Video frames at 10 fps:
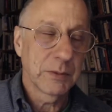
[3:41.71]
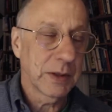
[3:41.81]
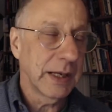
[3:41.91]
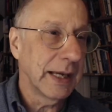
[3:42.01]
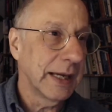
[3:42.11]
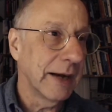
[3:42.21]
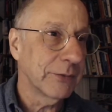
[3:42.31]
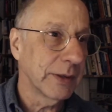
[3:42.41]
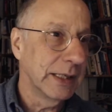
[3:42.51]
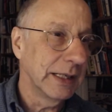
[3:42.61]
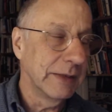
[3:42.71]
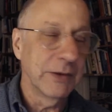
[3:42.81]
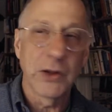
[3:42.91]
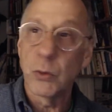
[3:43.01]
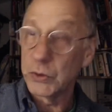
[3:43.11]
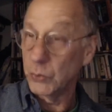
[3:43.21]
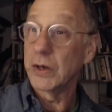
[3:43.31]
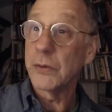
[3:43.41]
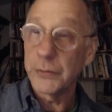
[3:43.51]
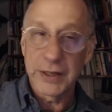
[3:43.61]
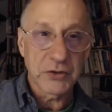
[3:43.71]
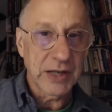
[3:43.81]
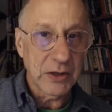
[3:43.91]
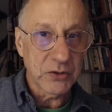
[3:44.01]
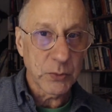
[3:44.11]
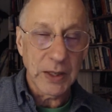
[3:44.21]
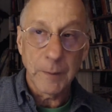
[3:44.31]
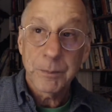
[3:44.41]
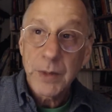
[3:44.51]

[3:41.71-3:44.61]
though we're doing other things now as well.